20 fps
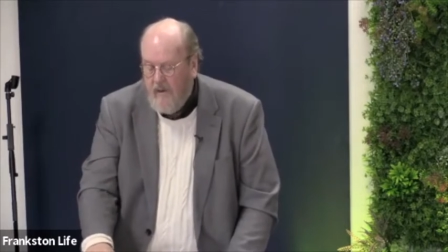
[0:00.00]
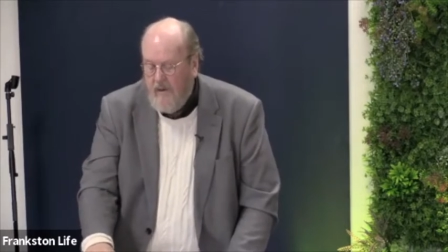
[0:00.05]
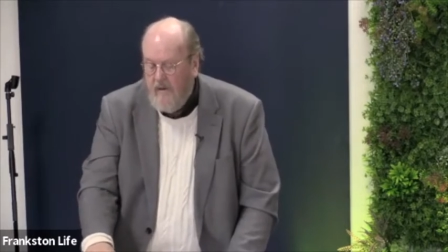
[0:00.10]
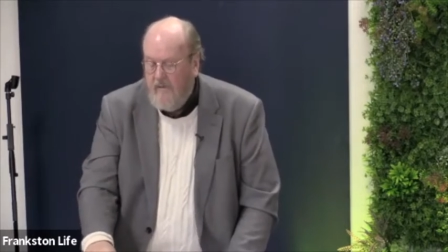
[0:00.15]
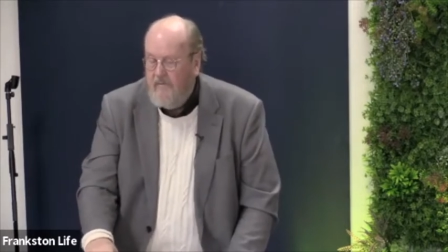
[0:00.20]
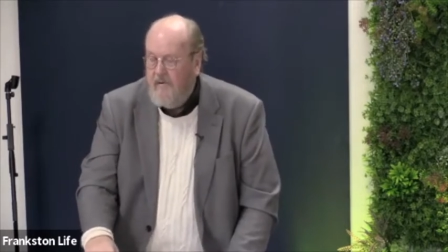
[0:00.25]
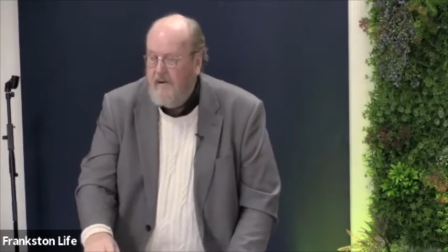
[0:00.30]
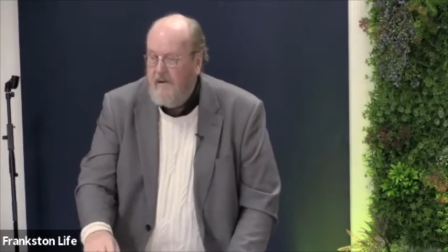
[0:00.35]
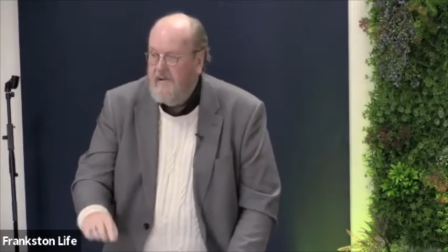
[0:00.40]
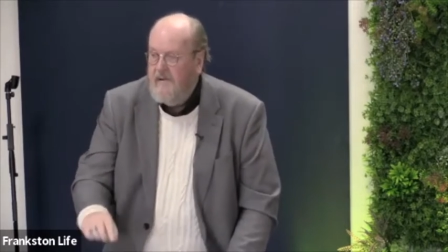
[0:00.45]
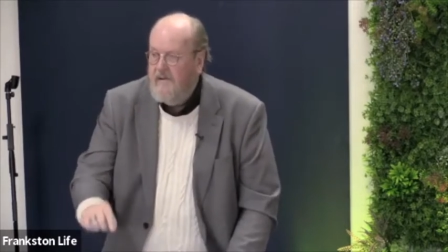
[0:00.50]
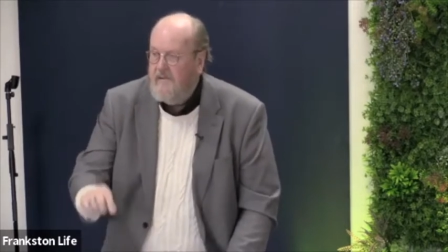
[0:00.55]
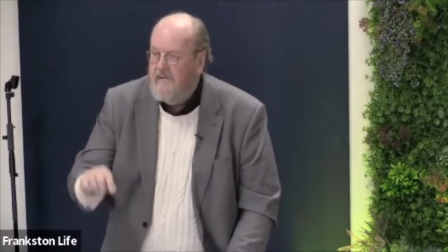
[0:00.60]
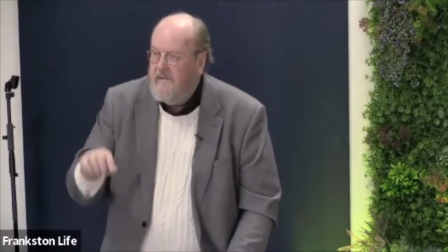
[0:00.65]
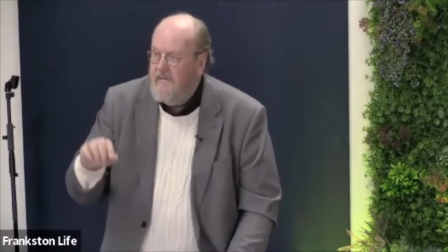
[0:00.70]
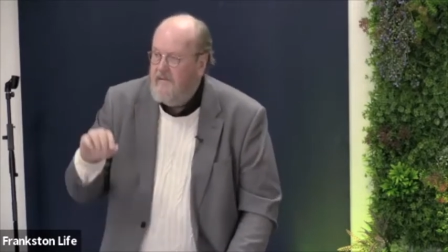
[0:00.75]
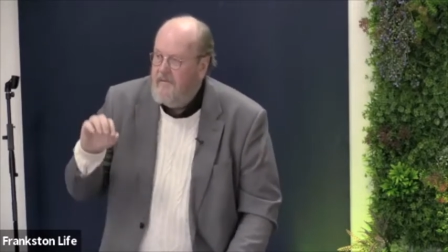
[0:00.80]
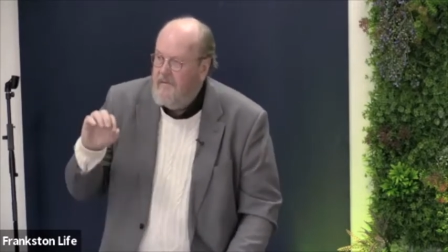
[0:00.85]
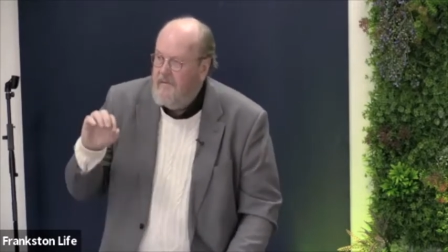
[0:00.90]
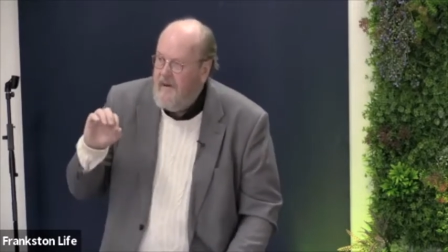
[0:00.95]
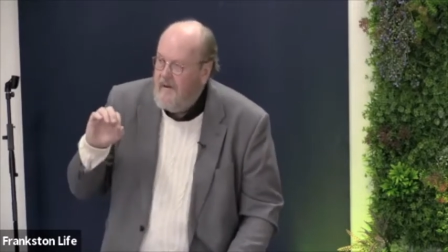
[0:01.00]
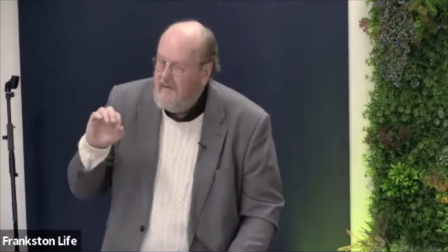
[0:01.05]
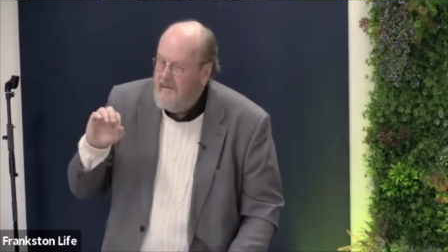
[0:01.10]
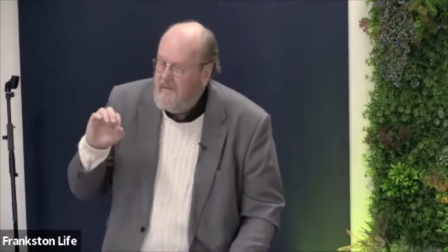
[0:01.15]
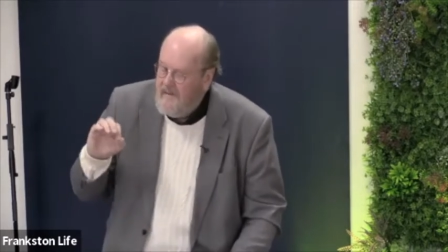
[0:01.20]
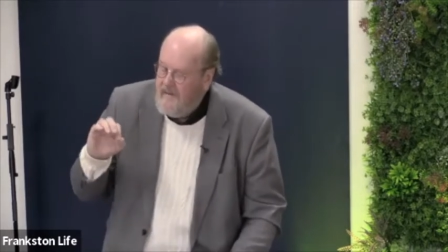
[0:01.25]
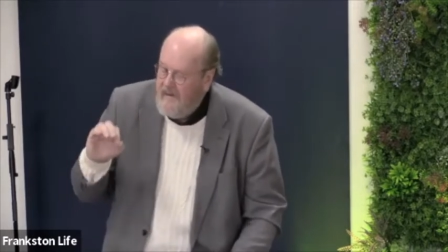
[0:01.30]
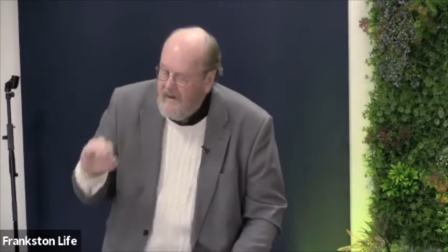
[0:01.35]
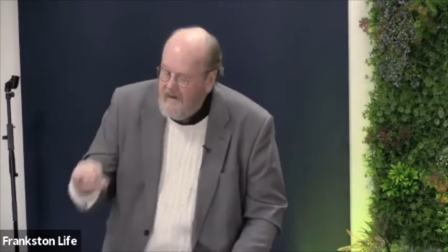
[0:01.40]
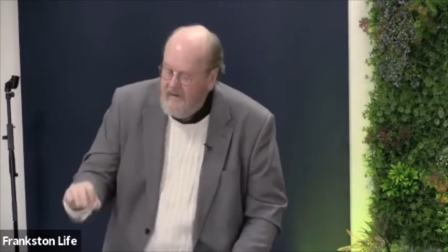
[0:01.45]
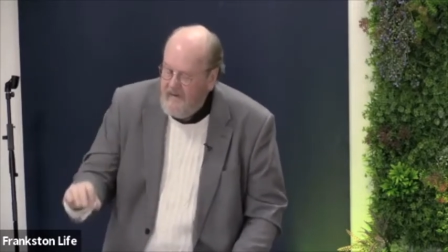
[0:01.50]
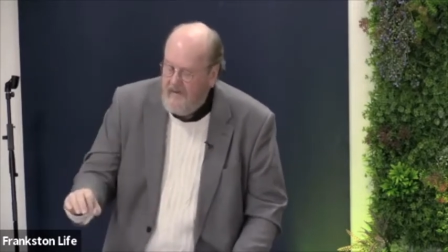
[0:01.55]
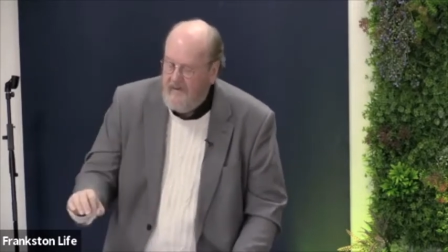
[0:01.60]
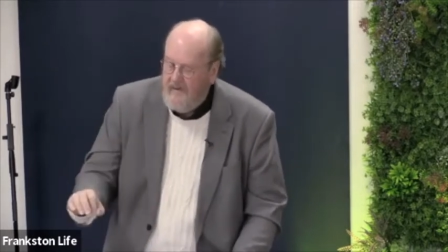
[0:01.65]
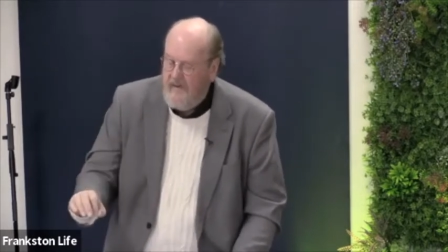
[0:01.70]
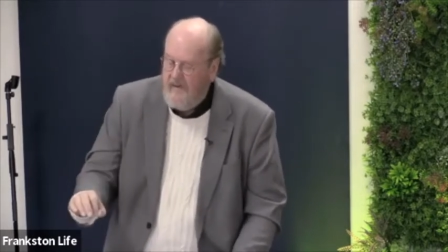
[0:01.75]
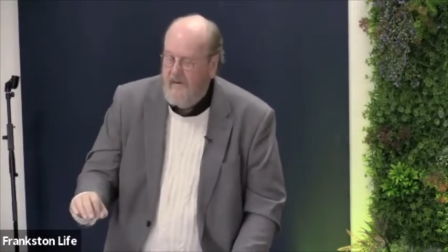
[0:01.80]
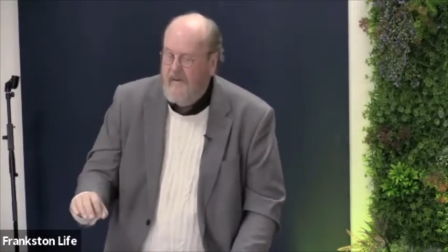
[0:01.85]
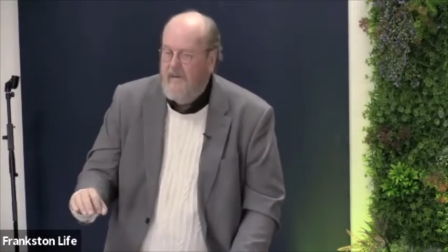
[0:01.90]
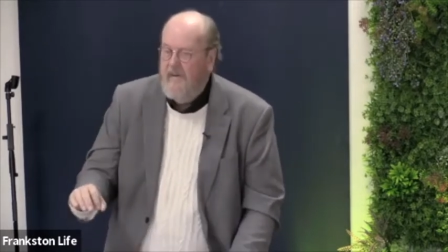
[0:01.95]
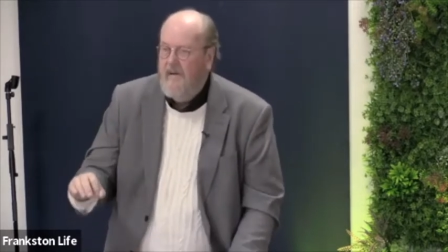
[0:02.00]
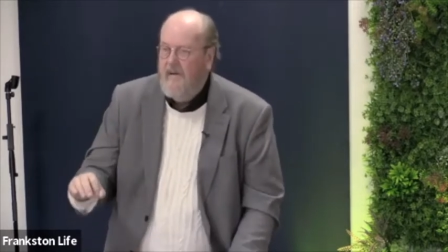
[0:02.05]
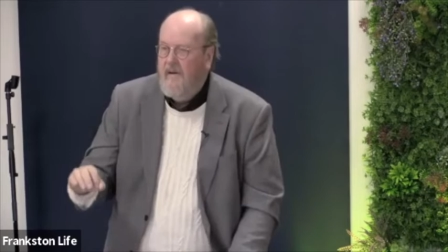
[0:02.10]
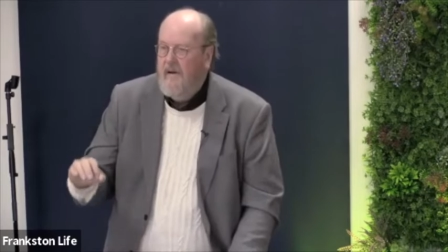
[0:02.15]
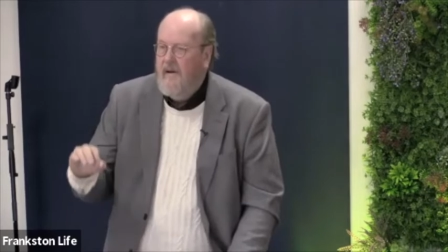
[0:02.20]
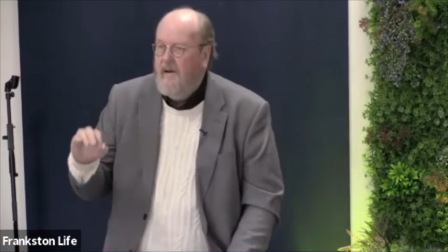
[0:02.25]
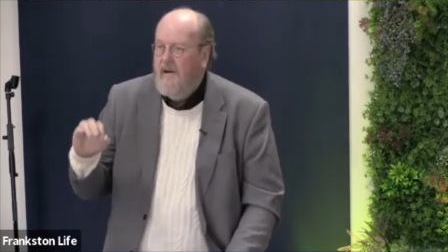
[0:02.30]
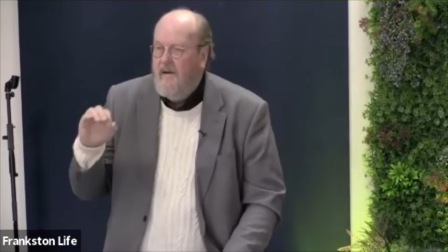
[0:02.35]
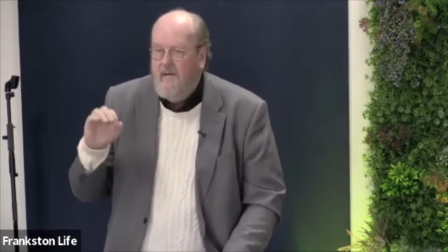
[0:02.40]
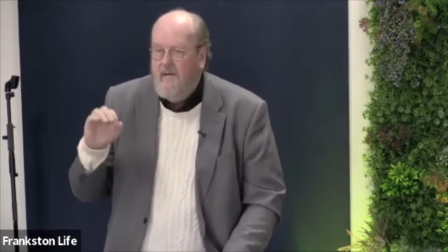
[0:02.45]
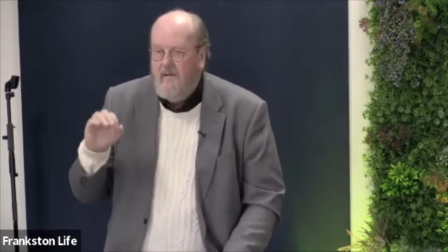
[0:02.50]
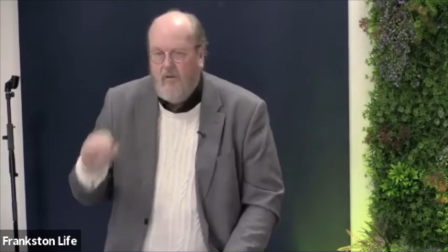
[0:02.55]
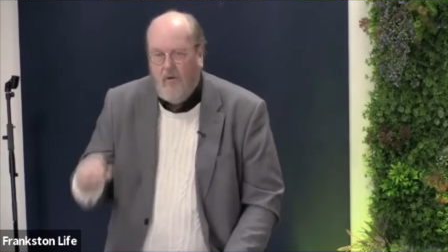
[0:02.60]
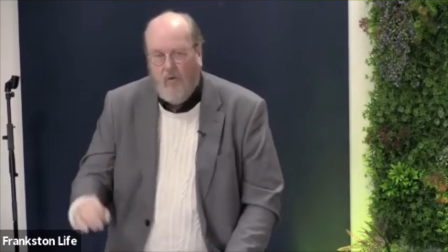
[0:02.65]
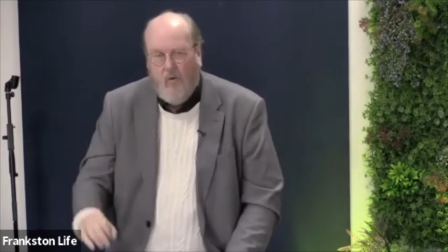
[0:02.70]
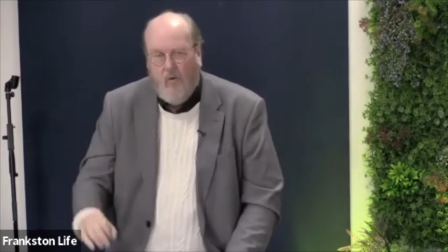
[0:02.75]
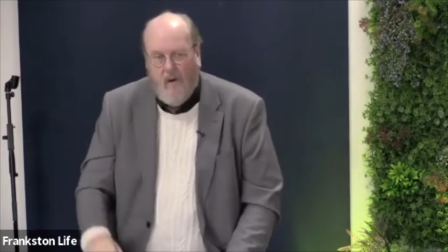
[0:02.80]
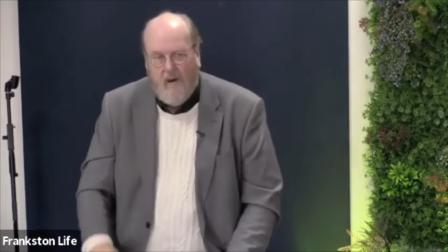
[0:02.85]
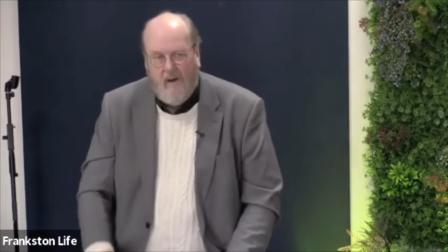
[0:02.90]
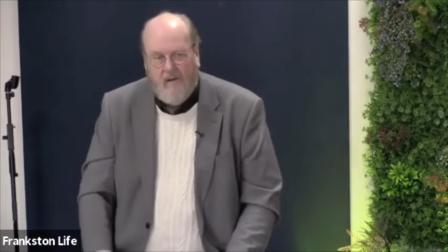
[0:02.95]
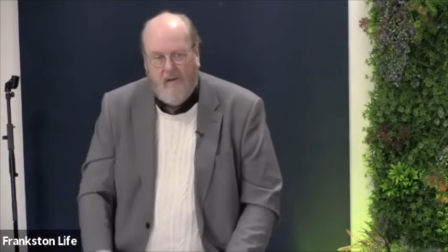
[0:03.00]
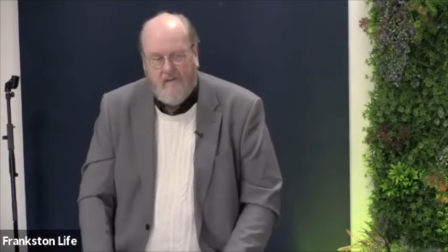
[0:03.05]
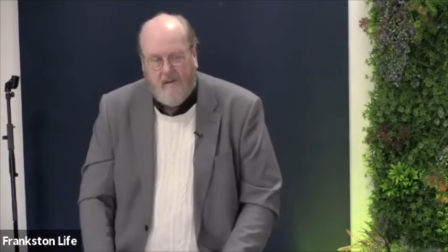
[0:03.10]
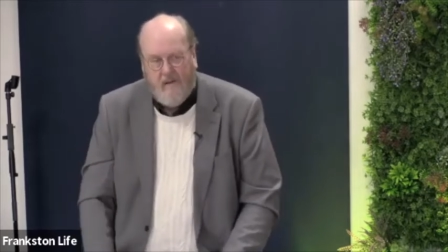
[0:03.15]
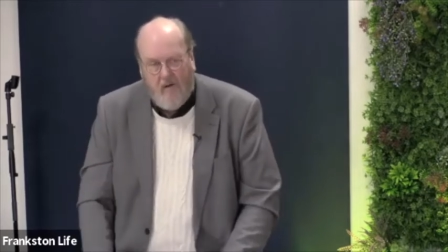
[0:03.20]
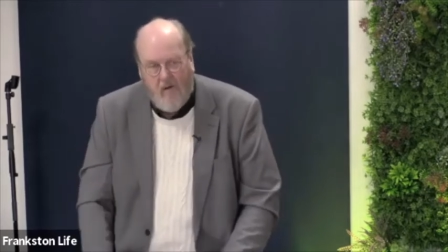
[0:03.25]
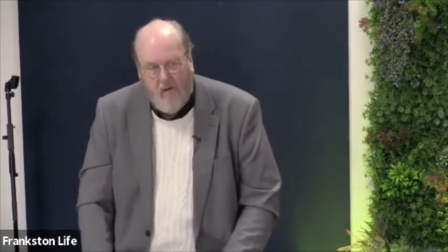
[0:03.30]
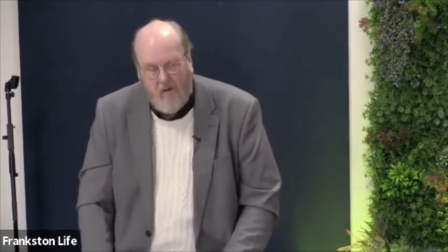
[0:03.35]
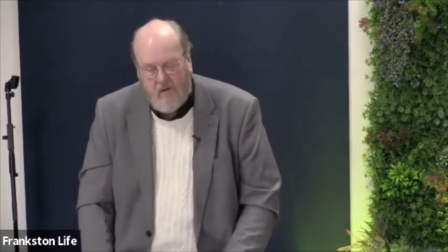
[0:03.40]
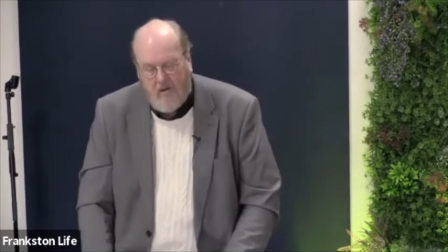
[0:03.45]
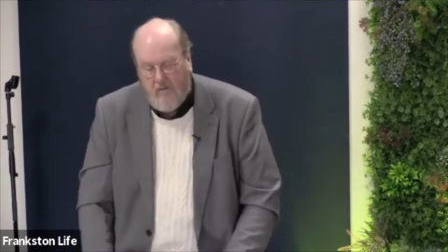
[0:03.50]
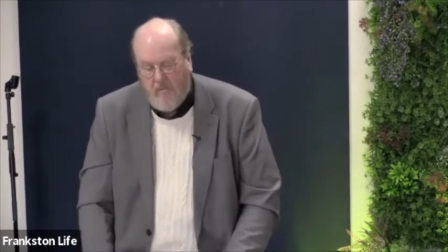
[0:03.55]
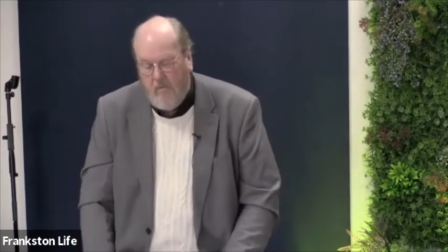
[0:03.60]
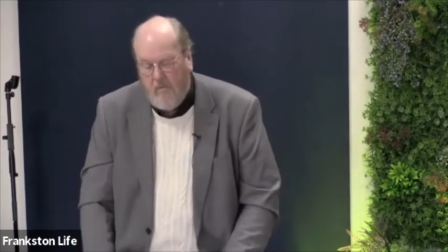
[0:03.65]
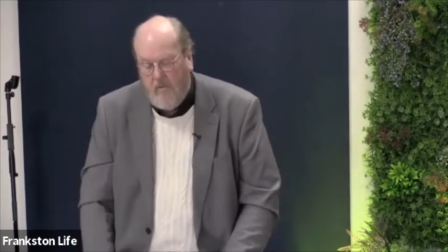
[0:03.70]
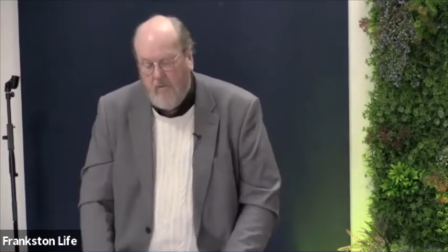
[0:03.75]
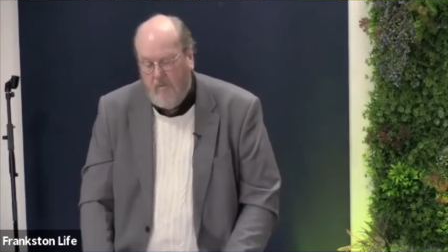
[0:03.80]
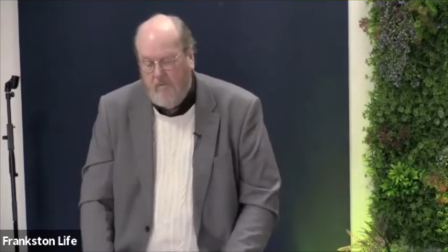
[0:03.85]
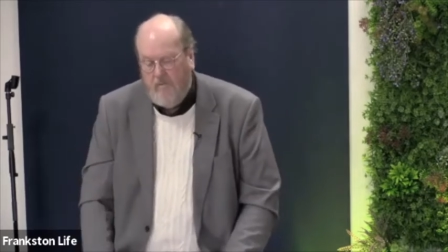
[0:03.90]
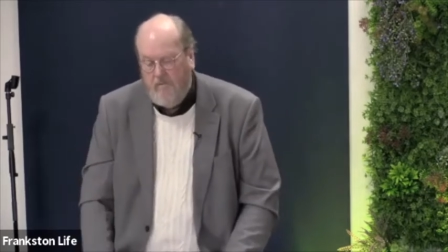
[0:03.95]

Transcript: Friends, the foundation is always the gospel.